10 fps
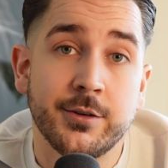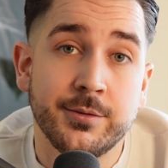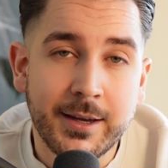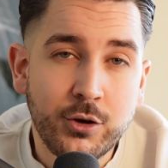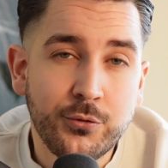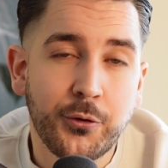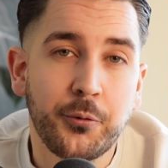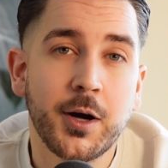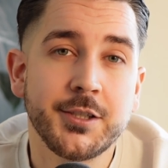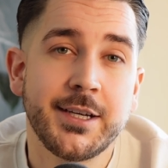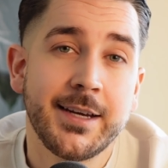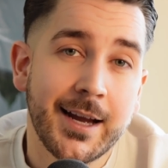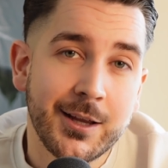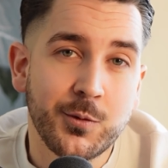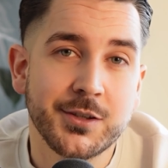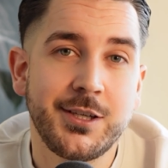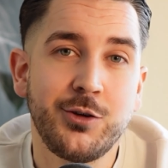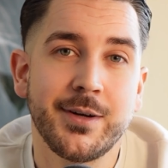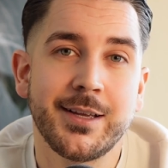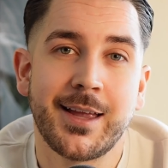Thank you for watching and I will see you
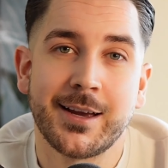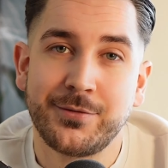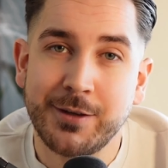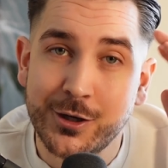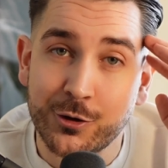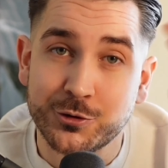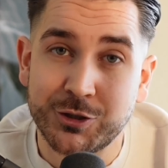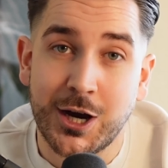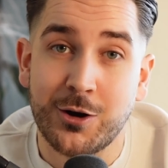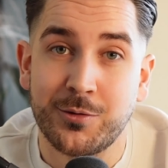in the next video. Ciao!